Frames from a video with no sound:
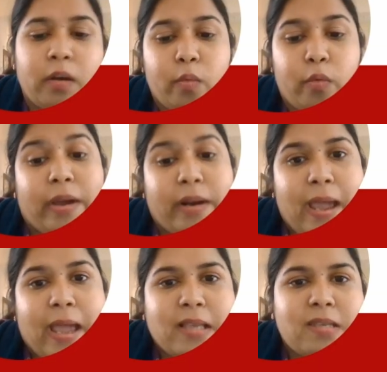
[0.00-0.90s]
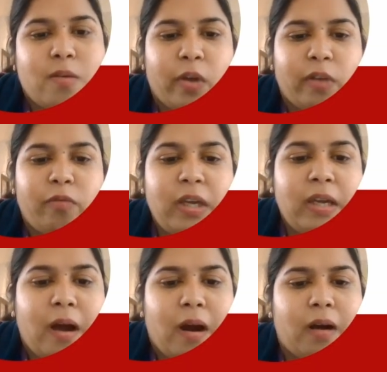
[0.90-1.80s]
Whereas when we
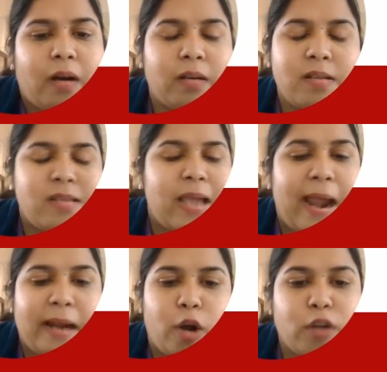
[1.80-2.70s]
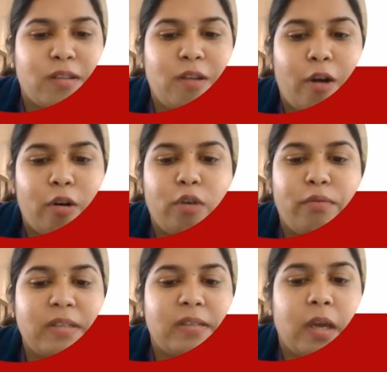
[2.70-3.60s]
are sad or sorrow,
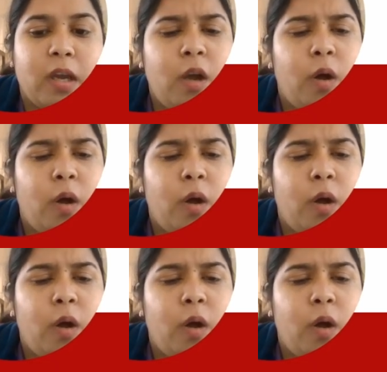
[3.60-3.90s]
we say,